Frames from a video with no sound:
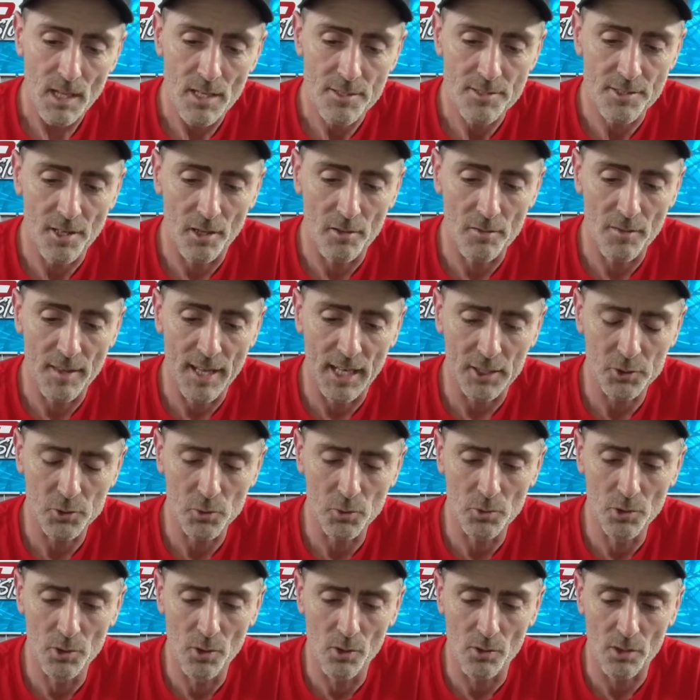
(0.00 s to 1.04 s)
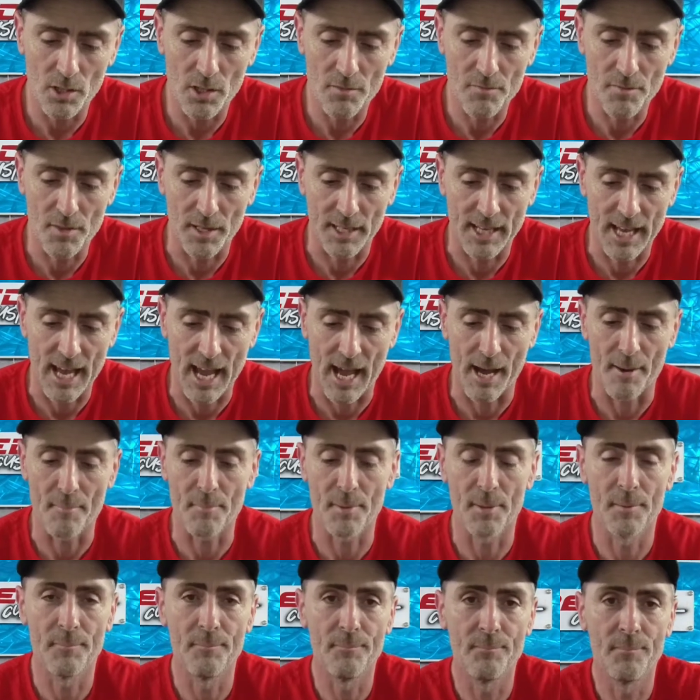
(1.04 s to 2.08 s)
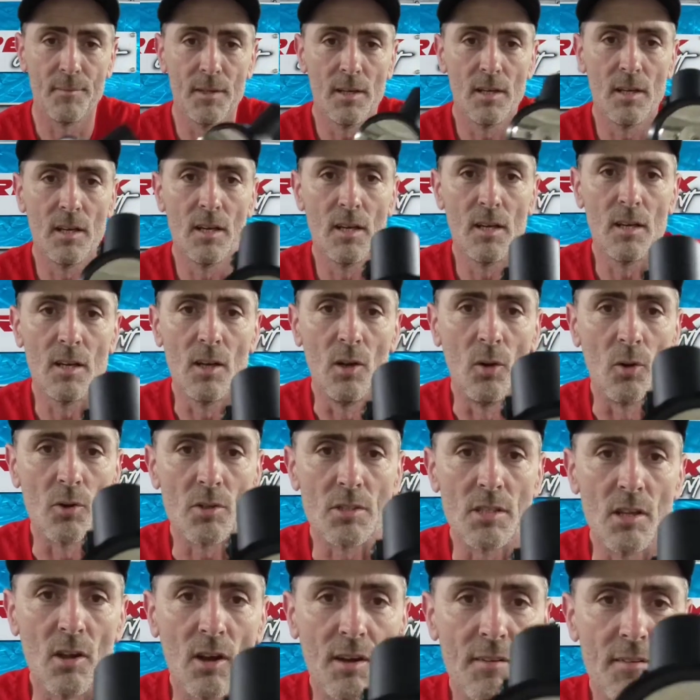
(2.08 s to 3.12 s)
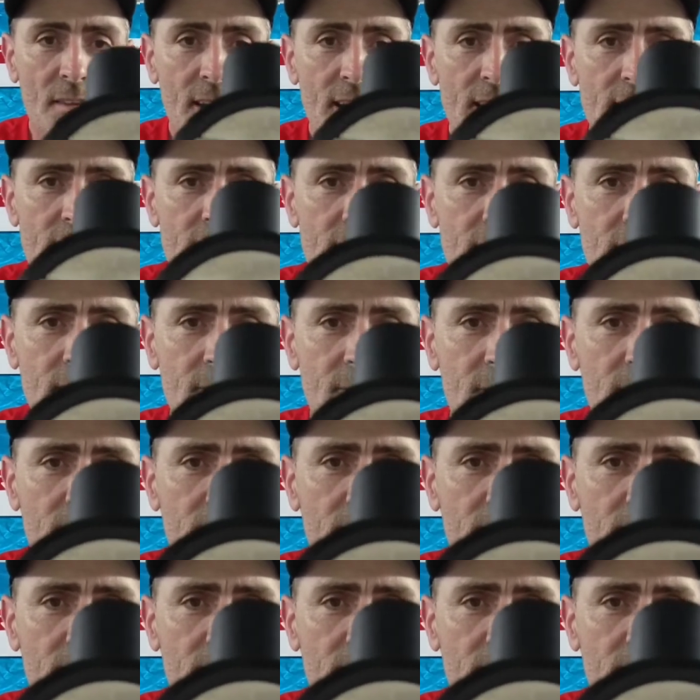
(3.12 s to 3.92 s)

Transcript: So the actual look of the cap looks like this.